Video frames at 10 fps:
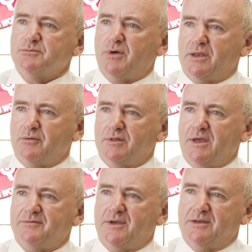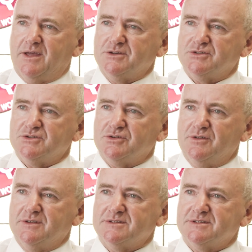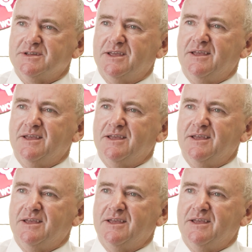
buddied with our foundation students.